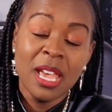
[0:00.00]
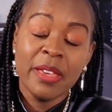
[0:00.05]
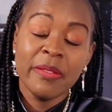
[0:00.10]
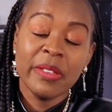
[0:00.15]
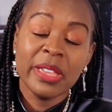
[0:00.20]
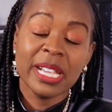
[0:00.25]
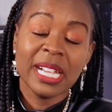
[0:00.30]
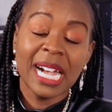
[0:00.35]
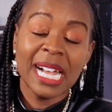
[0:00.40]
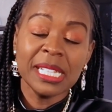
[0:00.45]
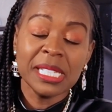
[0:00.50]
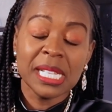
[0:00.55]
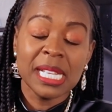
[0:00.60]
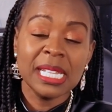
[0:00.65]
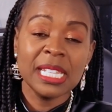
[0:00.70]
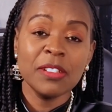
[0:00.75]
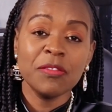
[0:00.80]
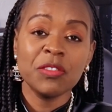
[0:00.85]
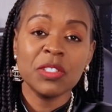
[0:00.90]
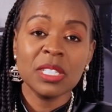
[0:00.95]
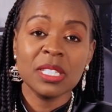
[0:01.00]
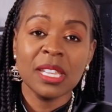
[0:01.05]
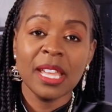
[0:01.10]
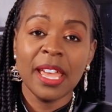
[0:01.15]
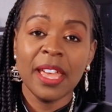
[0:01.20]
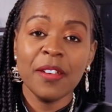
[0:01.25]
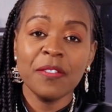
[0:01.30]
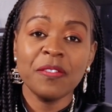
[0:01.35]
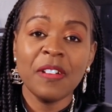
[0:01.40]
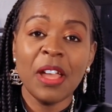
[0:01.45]
They can't lift
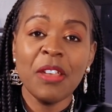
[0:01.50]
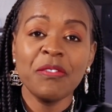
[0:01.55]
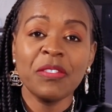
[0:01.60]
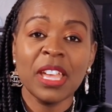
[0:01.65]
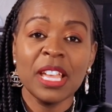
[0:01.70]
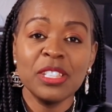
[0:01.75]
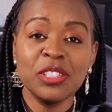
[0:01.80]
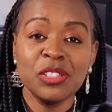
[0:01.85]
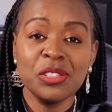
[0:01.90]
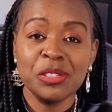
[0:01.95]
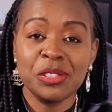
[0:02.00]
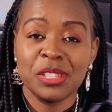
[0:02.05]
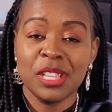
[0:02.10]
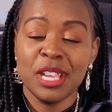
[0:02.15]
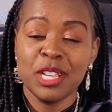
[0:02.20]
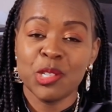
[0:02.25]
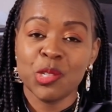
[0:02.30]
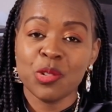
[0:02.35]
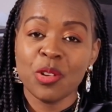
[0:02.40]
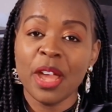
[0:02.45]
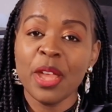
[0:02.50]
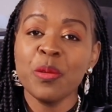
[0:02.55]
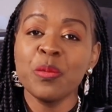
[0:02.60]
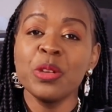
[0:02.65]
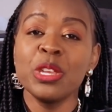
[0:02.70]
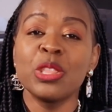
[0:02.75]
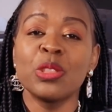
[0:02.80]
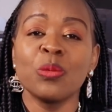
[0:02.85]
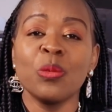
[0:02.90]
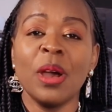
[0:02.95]
5 kgs. They try
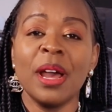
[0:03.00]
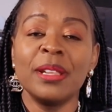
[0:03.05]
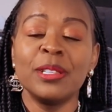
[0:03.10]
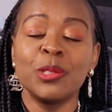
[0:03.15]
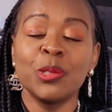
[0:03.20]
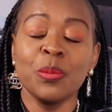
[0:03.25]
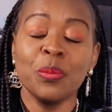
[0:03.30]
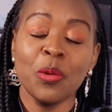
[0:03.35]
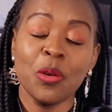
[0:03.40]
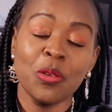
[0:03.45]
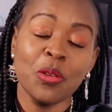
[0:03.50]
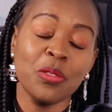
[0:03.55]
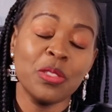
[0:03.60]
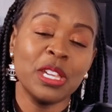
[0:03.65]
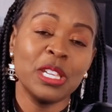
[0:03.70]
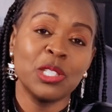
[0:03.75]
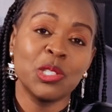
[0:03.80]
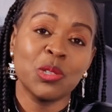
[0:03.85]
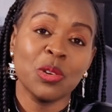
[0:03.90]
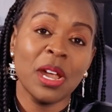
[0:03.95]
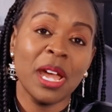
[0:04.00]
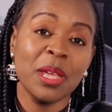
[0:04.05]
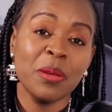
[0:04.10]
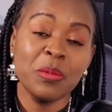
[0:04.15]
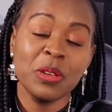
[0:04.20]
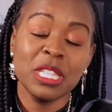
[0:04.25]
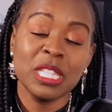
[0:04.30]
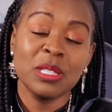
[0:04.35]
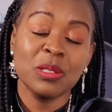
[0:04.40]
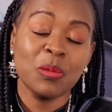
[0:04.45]
with one. Tomorrow they try
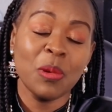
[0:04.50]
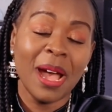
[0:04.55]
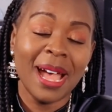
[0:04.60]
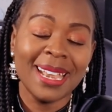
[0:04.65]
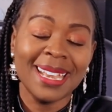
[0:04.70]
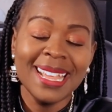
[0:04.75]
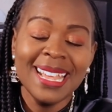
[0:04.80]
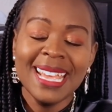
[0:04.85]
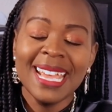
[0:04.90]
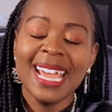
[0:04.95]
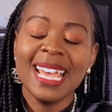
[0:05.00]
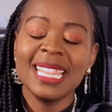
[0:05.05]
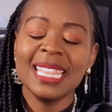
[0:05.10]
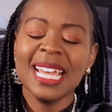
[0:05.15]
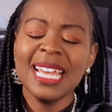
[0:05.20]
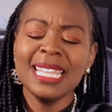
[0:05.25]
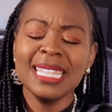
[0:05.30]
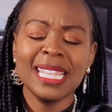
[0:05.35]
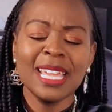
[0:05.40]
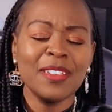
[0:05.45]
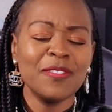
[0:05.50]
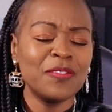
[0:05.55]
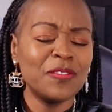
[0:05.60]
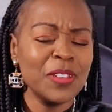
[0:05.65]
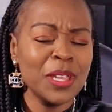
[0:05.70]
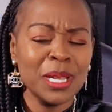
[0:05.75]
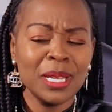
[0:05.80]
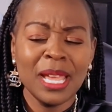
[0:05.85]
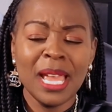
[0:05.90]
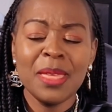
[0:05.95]
with one, and then they
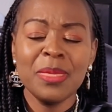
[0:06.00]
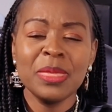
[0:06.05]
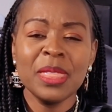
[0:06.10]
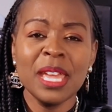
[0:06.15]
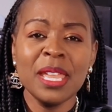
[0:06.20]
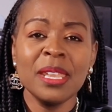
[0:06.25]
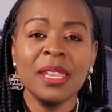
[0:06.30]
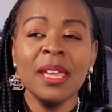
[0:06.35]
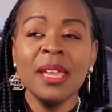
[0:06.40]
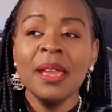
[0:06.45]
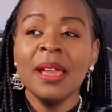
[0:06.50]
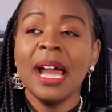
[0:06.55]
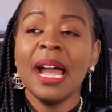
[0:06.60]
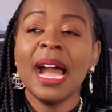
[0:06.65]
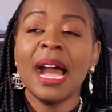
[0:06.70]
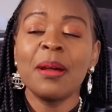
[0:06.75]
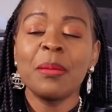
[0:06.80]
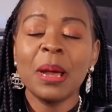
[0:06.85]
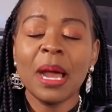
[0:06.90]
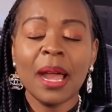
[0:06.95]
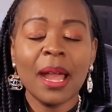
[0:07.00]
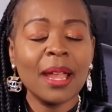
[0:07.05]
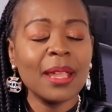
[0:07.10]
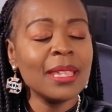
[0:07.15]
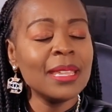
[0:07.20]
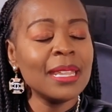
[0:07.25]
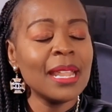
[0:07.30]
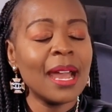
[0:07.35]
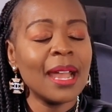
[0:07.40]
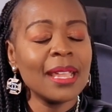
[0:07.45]
fail. And then
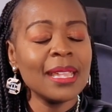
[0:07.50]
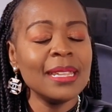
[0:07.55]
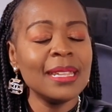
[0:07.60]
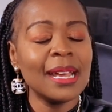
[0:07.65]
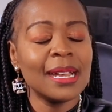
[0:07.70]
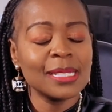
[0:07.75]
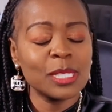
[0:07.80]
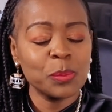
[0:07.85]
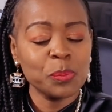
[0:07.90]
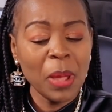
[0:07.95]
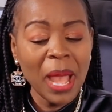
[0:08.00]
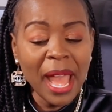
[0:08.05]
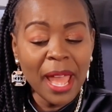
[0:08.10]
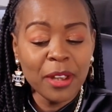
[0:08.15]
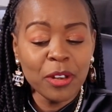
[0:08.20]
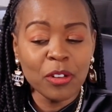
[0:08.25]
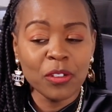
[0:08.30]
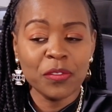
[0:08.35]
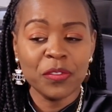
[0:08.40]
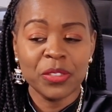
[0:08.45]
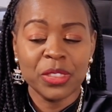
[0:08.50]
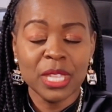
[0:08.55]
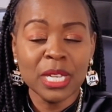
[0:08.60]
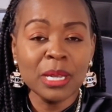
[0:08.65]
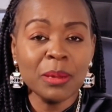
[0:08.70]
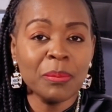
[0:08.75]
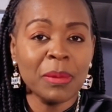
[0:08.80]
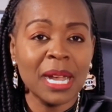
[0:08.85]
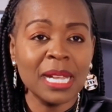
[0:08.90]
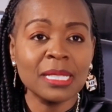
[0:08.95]
in a span of
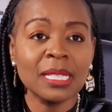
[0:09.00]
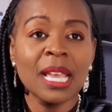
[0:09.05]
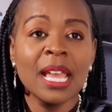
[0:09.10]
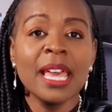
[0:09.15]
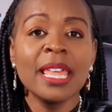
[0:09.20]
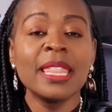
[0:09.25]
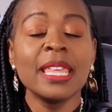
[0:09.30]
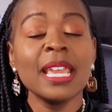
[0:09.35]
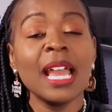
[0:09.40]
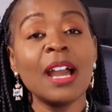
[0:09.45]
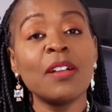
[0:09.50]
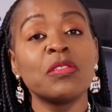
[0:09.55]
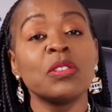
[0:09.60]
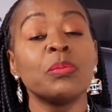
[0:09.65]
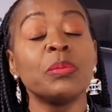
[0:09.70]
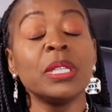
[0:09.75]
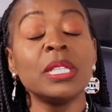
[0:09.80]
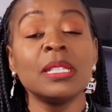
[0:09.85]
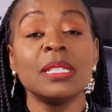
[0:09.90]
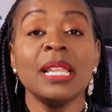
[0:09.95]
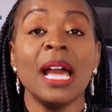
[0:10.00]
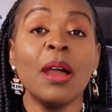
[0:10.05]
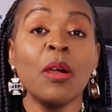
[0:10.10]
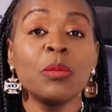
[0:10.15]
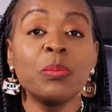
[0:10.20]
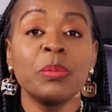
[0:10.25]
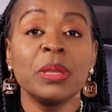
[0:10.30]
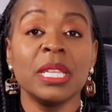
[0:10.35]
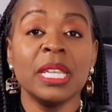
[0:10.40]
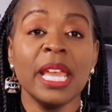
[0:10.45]
3 months, they have
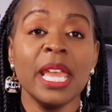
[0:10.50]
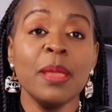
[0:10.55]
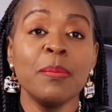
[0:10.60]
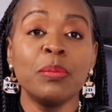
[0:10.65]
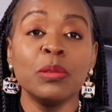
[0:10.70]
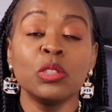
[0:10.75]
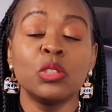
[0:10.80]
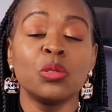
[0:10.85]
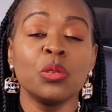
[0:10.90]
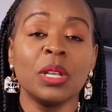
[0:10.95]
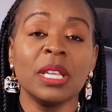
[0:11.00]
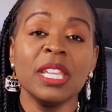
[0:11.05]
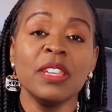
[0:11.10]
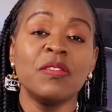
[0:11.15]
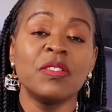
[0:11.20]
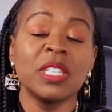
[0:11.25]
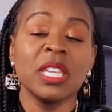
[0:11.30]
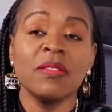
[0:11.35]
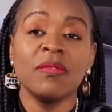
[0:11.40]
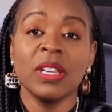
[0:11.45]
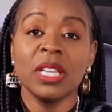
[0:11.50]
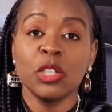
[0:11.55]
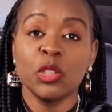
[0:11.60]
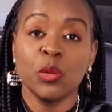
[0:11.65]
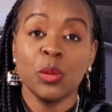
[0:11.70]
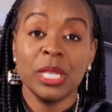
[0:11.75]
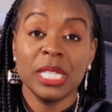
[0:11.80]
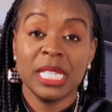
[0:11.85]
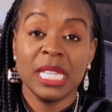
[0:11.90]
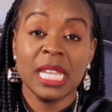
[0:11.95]
been able to lift even
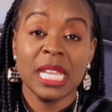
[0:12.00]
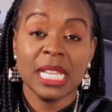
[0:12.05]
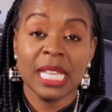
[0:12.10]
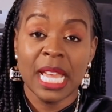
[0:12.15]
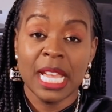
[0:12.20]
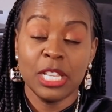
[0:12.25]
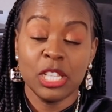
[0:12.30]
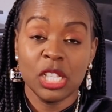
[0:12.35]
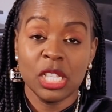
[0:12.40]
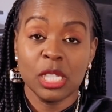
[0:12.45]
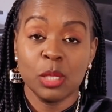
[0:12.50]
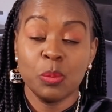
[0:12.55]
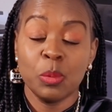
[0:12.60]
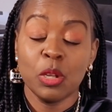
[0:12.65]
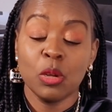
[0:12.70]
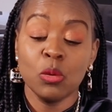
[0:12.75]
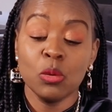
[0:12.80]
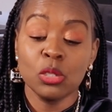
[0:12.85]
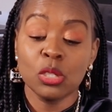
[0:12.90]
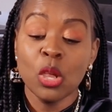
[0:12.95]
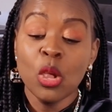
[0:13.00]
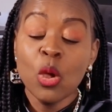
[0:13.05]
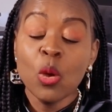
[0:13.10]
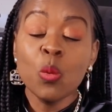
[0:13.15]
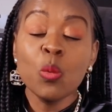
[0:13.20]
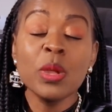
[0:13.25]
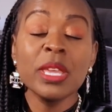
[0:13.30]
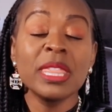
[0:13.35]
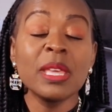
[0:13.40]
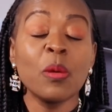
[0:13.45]
20 kgs, because
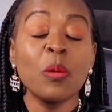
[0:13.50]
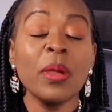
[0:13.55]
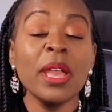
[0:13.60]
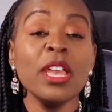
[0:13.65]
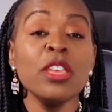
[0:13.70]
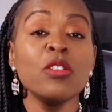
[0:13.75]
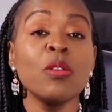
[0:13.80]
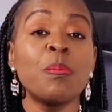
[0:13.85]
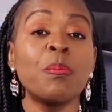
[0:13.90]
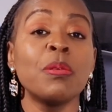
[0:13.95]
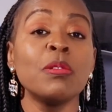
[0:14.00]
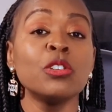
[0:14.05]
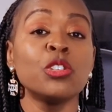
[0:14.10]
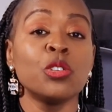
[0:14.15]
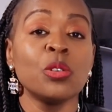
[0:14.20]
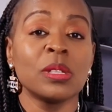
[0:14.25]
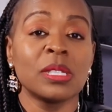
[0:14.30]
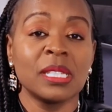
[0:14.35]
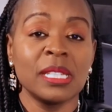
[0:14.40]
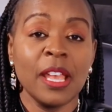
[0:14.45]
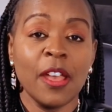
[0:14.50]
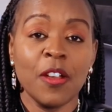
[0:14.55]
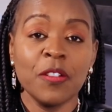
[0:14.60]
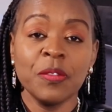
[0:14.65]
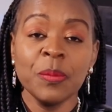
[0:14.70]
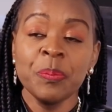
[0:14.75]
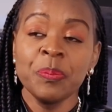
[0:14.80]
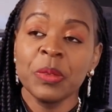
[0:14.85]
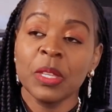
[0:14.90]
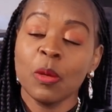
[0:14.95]
with the way you push yourself,
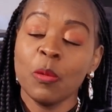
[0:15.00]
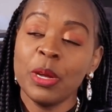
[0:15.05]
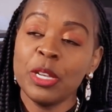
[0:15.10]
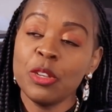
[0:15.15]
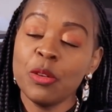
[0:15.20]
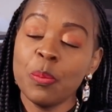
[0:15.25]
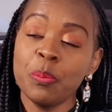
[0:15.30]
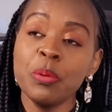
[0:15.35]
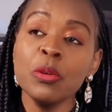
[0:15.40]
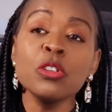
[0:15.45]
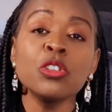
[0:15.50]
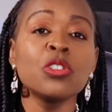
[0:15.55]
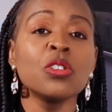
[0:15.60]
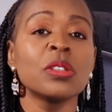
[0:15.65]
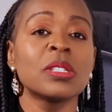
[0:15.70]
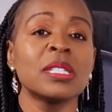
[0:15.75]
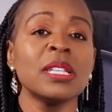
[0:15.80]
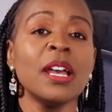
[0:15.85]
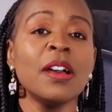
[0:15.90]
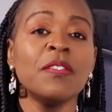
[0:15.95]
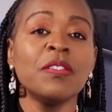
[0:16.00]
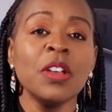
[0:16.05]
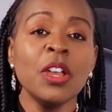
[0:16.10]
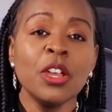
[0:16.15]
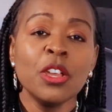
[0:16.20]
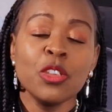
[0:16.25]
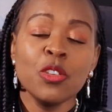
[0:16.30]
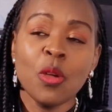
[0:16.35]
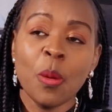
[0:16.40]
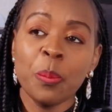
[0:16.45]
when you push yourself,
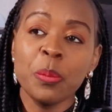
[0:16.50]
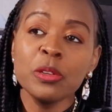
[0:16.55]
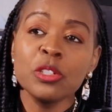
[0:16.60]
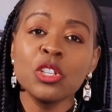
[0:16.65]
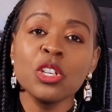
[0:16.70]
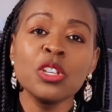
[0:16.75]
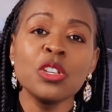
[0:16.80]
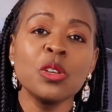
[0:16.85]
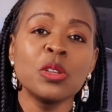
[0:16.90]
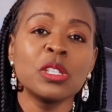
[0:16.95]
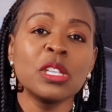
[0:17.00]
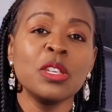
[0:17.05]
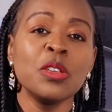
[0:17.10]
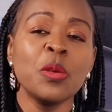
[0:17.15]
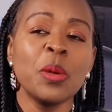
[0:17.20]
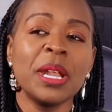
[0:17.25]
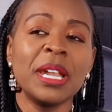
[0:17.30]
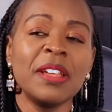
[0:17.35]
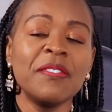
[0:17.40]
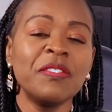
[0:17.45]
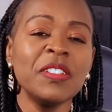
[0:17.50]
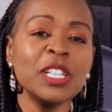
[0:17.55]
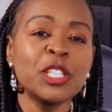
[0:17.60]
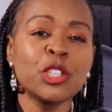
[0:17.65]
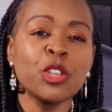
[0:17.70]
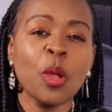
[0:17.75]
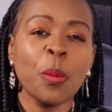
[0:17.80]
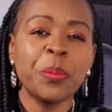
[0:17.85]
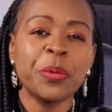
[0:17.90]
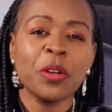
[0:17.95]
you are pushing you elevate
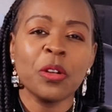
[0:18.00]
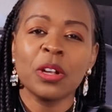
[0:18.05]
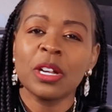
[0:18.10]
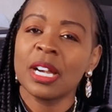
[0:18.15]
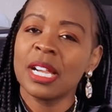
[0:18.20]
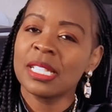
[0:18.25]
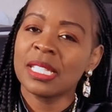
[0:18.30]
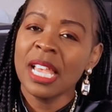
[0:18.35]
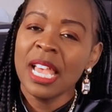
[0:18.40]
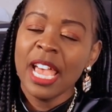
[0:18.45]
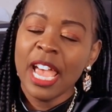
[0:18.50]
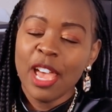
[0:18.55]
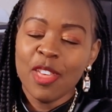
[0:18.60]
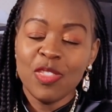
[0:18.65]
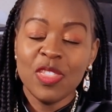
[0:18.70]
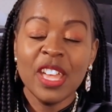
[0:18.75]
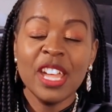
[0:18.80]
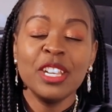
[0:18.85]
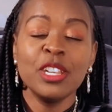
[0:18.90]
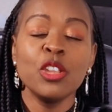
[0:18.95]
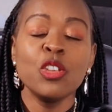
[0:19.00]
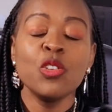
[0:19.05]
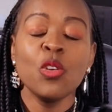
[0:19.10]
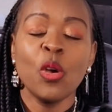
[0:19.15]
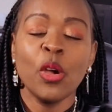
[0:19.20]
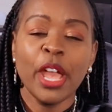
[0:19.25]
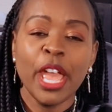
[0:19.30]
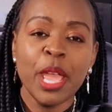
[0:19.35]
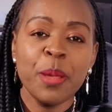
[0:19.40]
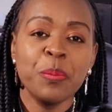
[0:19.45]
your progress, and then
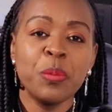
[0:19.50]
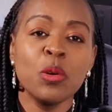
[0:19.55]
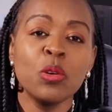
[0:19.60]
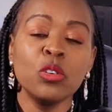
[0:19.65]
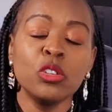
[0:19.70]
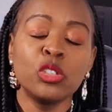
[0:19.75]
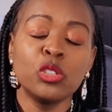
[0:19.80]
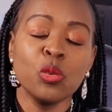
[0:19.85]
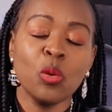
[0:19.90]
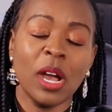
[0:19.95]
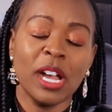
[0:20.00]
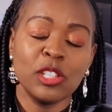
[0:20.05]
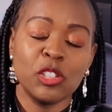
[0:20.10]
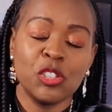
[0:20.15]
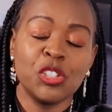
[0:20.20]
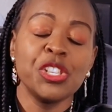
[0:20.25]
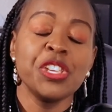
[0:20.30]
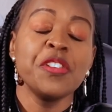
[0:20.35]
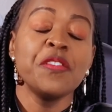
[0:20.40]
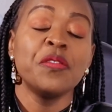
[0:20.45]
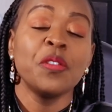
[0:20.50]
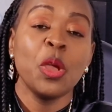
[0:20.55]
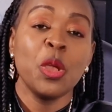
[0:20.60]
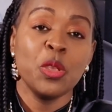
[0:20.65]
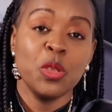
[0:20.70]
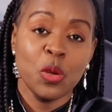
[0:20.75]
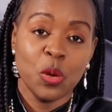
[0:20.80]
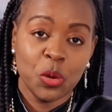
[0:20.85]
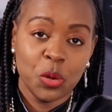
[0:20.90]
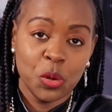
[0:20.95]
you're able to achieve your